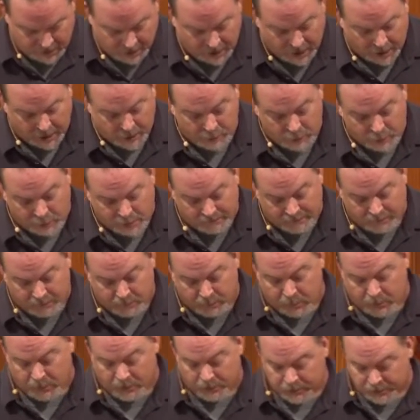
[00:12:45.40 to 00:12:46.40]
"And whoever
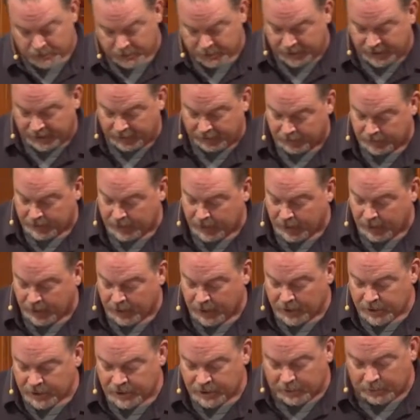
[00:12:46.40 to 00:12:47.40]
murders or kills
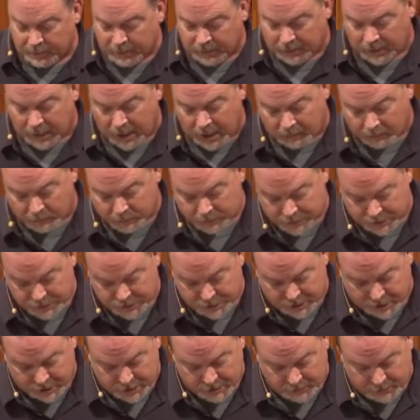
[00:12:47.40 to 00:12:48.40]
shall be liable to
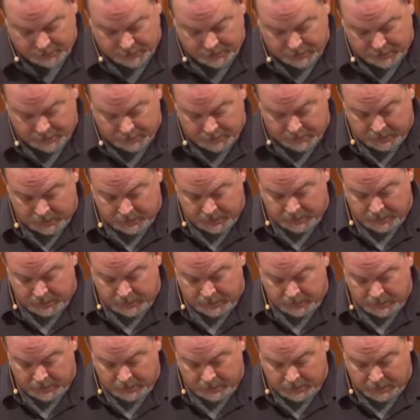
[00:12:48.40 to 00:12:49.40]
judgment.
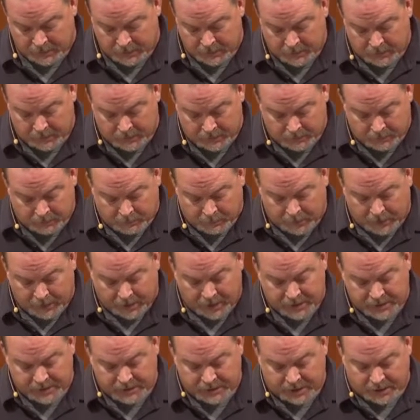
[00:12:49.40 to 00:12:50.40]
But
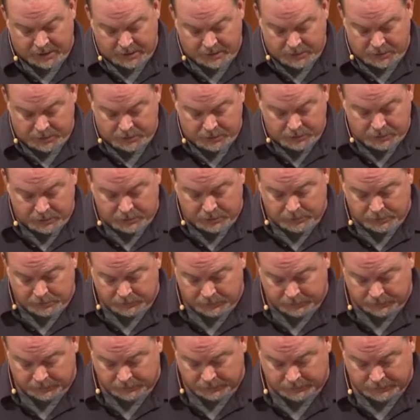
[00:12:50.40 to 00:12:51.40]
I say to you
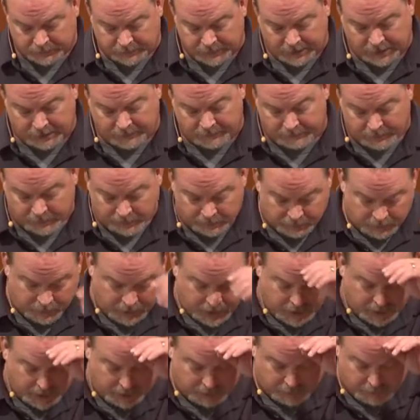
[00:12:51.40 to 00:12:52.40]
that if you are
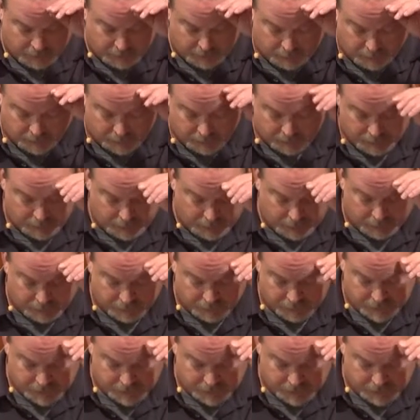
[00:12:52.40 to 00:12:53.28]
angry with a brother or